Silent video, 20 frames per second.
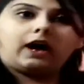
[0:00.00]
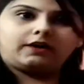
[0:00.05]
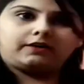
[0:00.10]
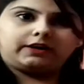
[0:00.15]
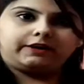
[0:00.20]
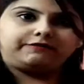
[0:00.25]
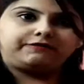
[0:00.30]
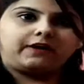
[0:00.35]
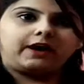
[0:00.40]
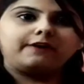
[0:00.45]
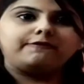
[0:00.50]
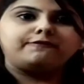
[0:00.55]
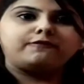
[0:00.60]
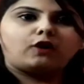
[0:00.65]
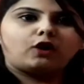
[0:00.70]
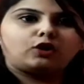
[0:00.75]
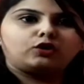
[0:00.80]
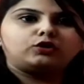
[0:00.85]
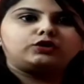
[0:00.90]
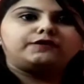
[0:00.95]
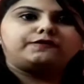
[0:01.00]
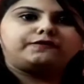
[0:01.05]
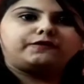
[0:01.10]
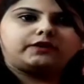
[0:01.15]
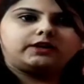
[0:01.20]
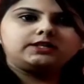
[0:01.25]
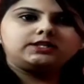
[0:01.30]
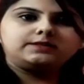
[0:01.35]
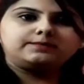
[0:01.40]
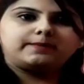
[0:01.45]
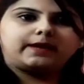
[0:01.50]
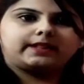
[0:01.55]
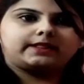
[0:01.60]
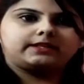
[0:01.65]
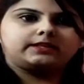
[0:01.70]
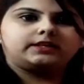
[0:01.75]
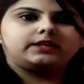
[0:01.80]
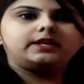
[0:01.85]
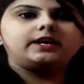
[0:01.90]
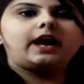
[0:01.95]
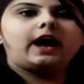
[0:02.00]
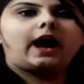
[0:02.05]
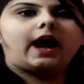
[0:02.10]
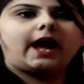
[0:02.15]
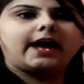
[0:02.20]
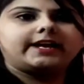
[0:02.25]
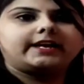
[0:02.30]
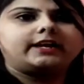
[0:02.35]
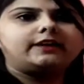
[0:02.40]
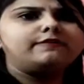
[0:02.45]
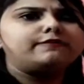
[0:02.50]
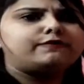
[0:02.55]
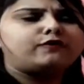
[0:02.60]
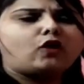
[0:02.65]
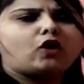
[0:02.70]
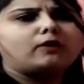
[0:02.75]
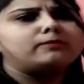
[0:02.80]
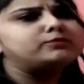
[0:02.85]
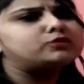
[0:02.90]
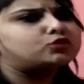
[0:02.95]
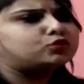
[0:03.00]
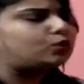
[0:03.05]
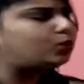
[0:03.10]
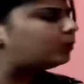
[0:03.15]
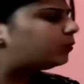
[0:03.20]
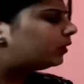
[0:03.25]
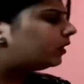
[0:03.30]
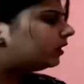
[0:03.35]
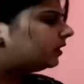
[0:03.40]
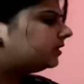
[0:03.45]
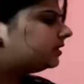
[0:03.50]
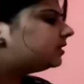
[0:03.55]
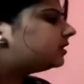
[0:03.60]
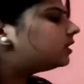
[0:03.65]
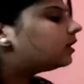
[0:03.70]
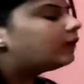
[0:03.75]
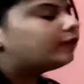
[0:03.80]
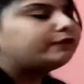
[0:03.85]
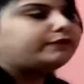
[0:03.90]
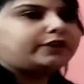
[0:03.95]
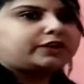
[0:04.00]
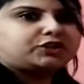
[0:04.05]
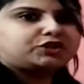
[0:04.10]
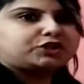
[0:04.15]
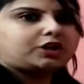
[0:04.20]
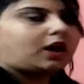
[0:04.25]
If I follow the first method, I can form two words which